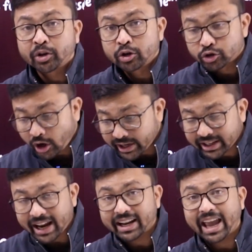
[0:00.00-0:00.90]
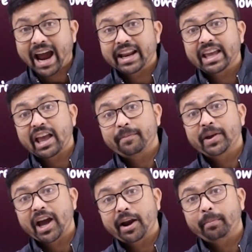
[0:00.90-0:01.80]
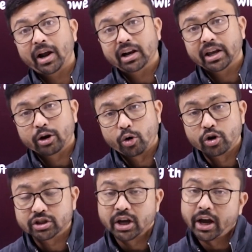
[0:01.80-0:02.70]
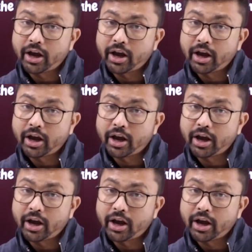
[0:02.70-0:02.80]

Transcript: So it can carry heavy and bulky goods,